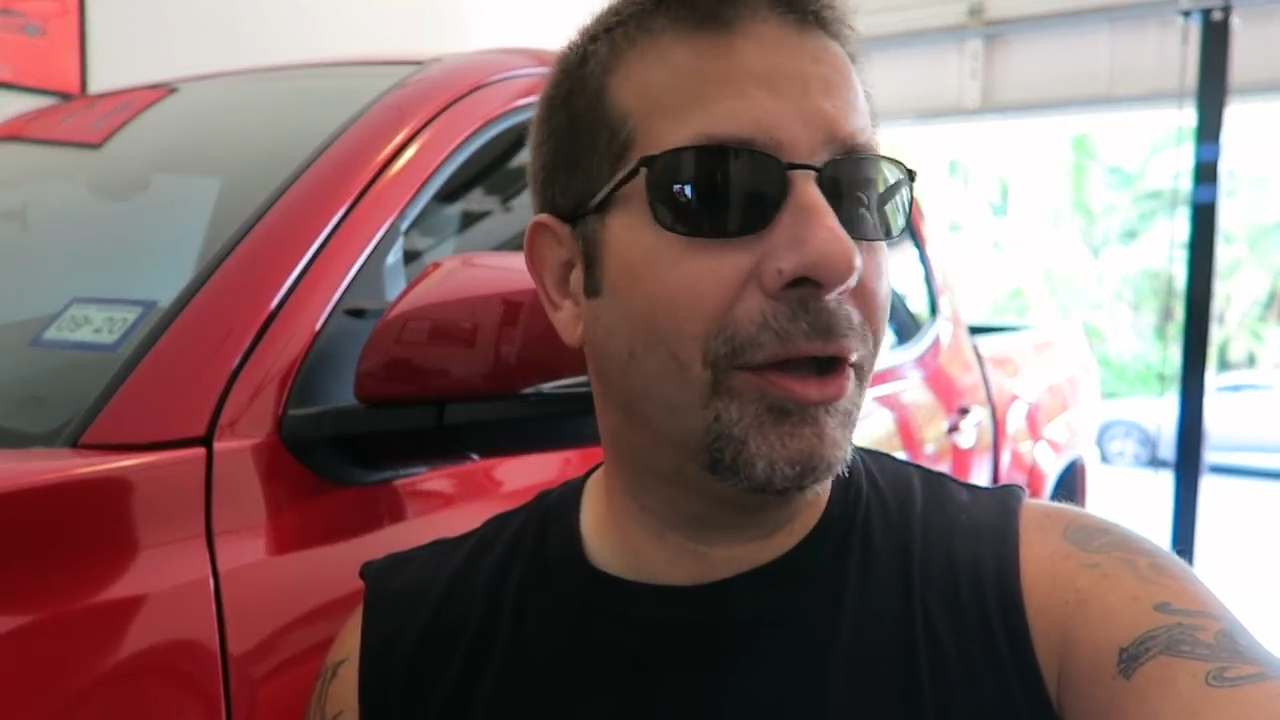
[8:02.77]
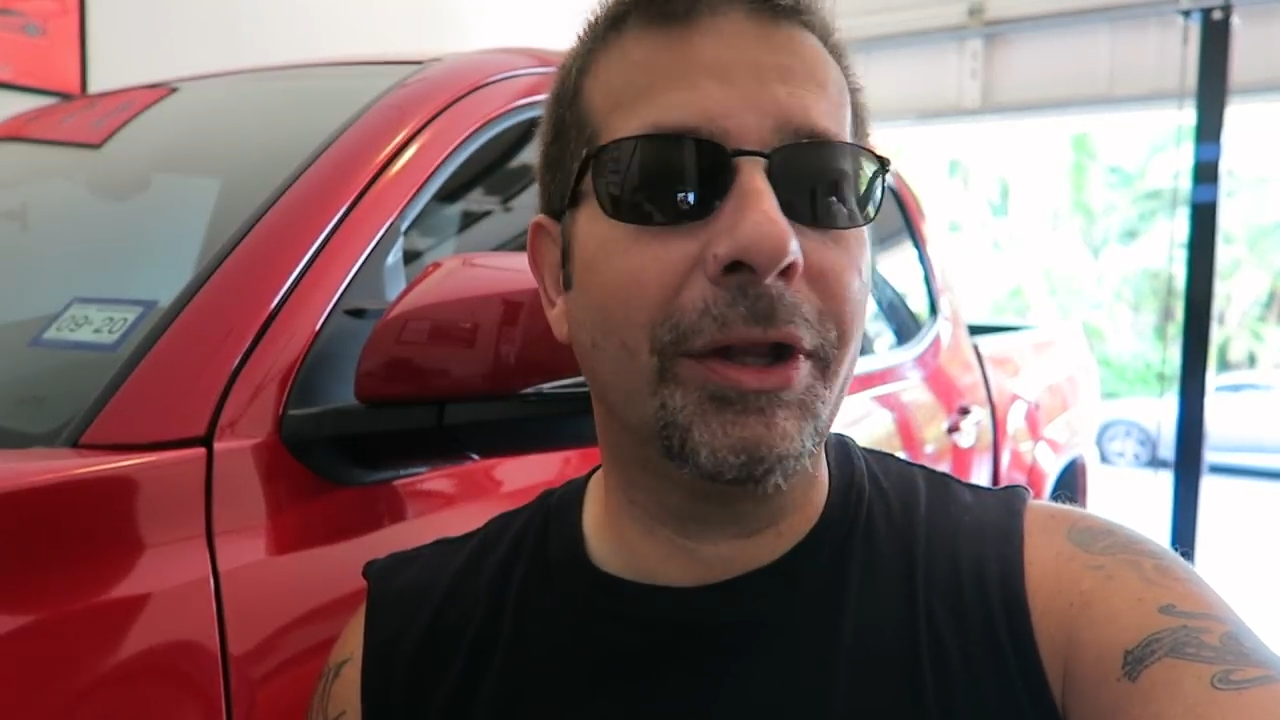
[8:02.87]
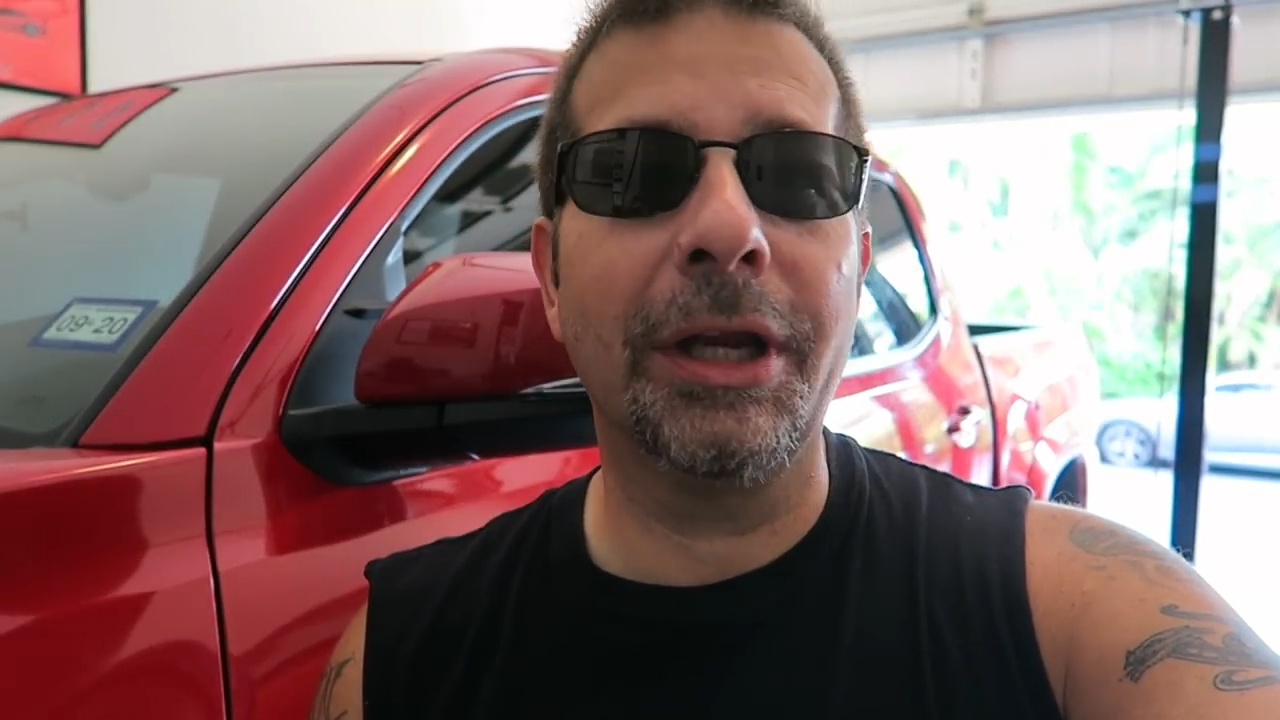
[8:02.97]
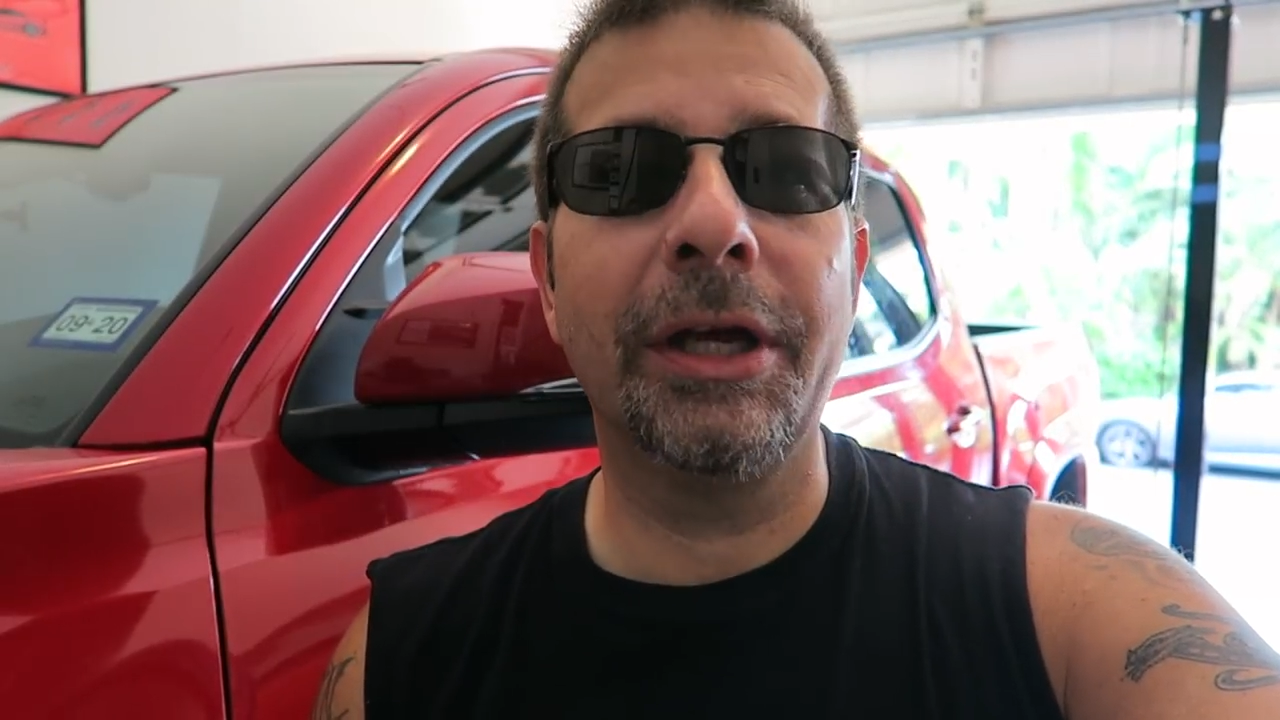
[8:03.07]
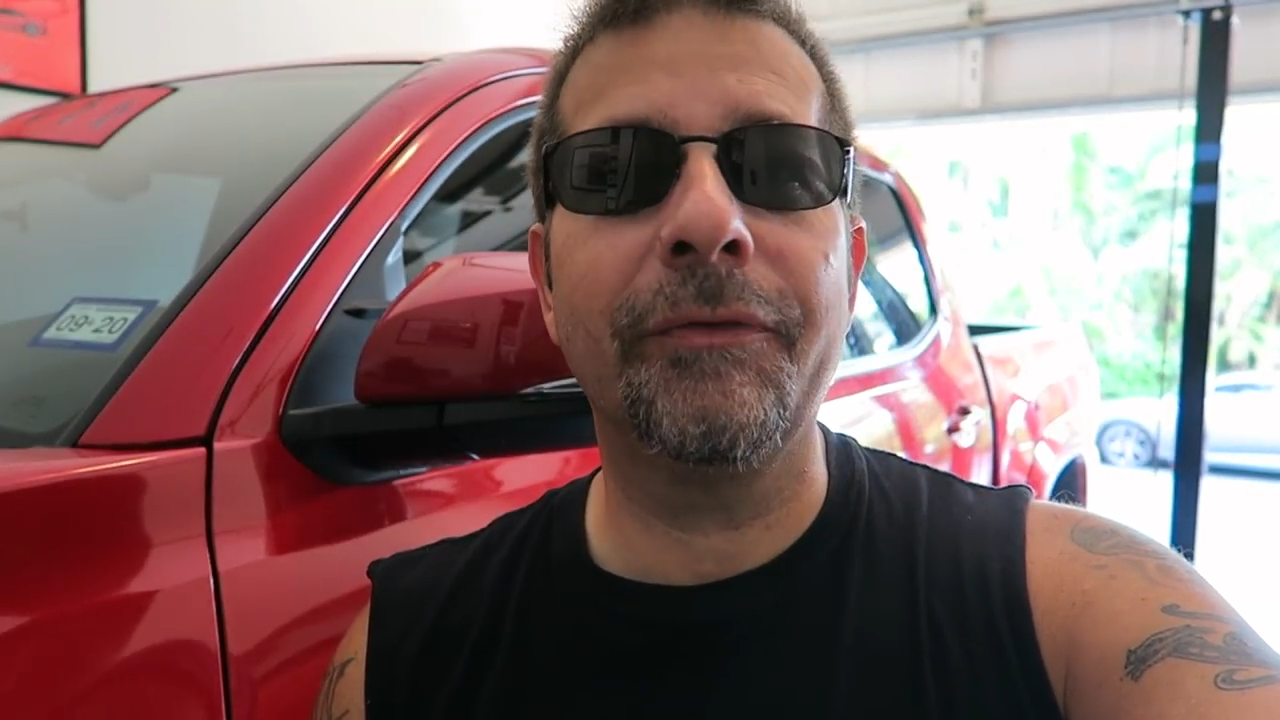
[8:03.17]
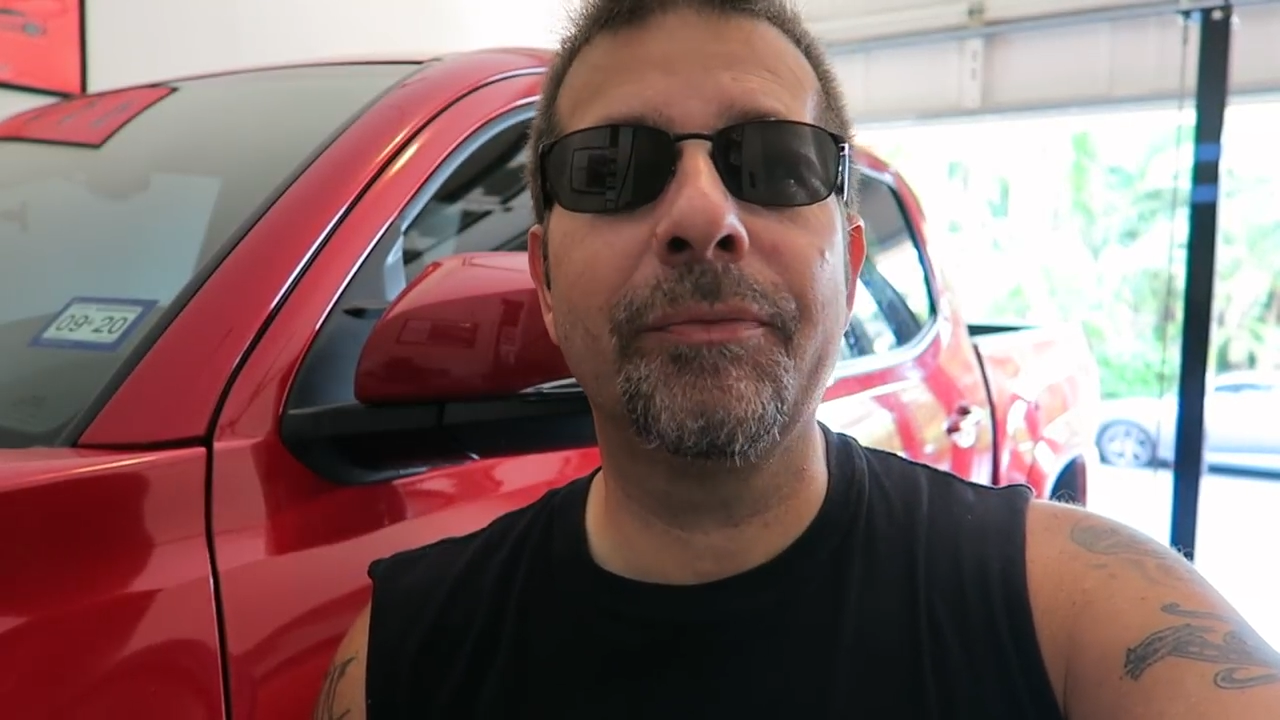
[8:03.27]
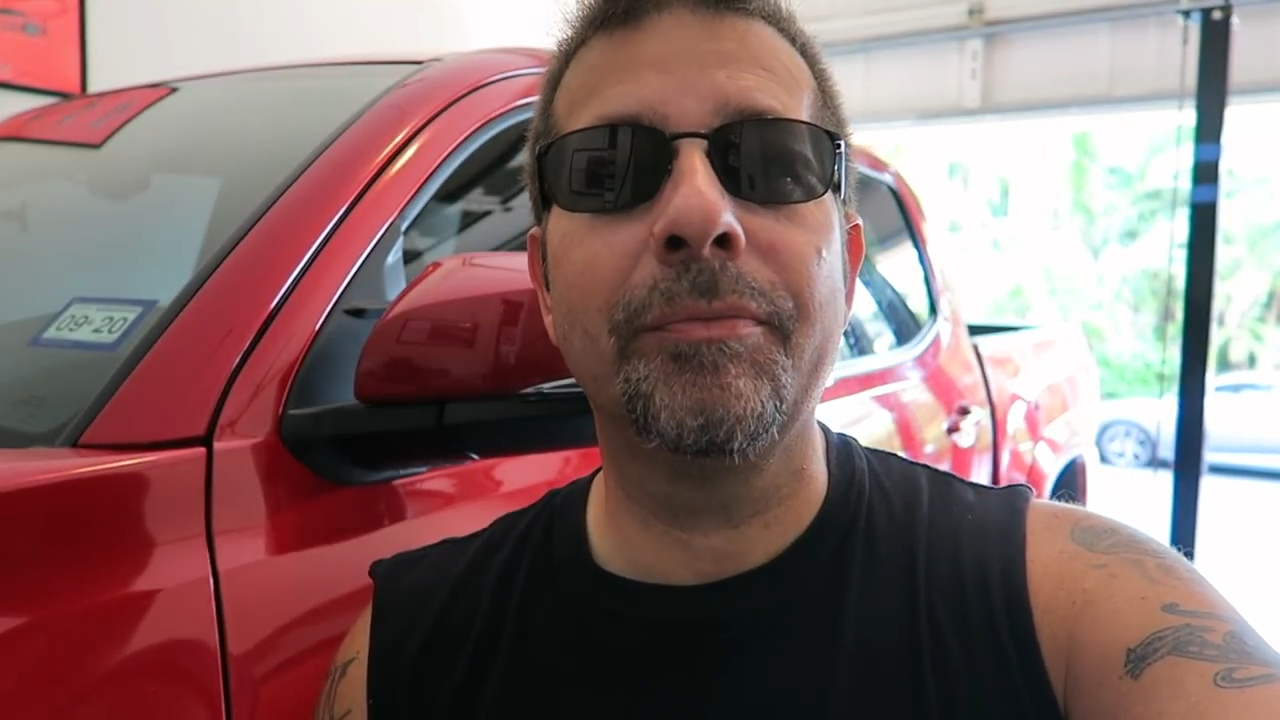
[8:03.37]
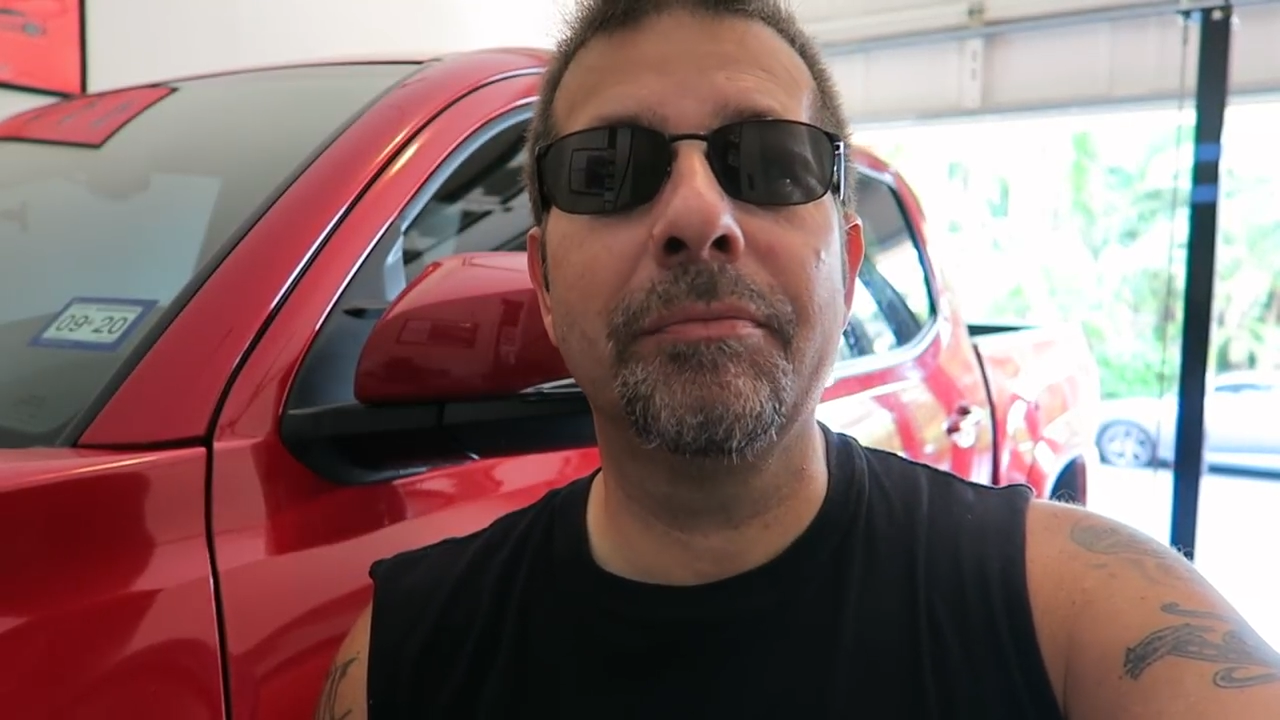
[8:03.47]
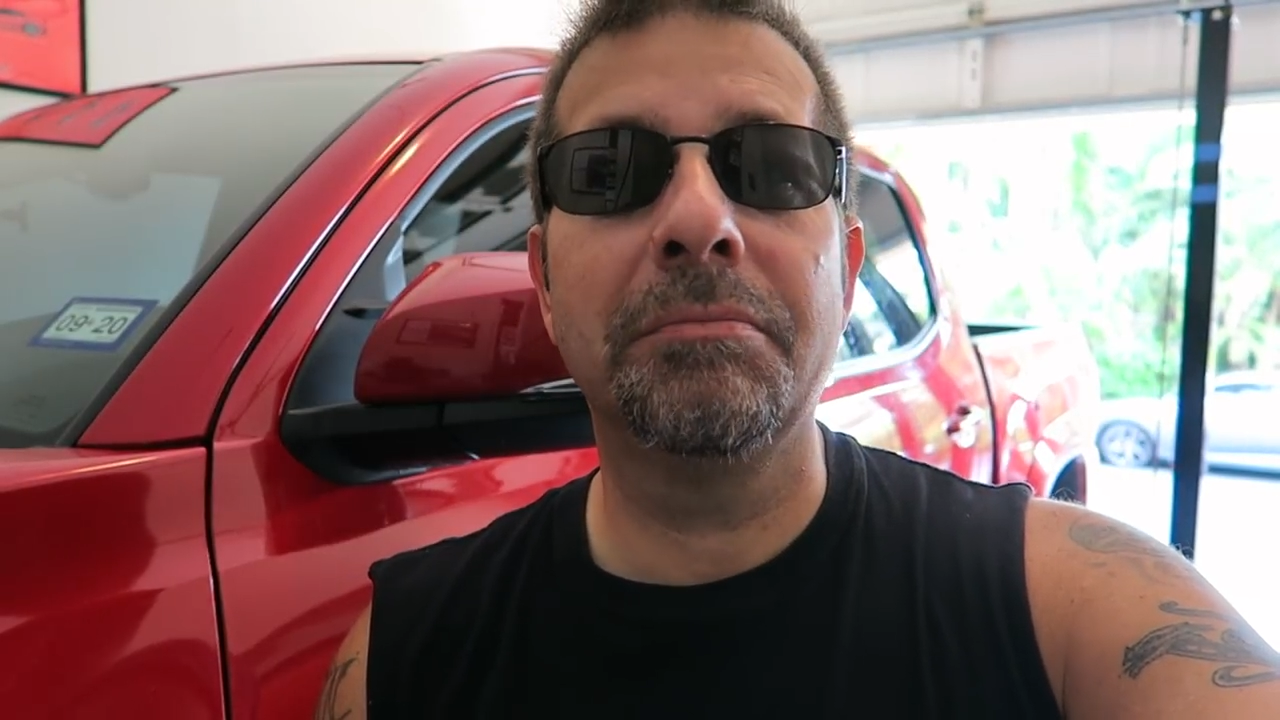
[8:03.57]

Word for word: on the lift.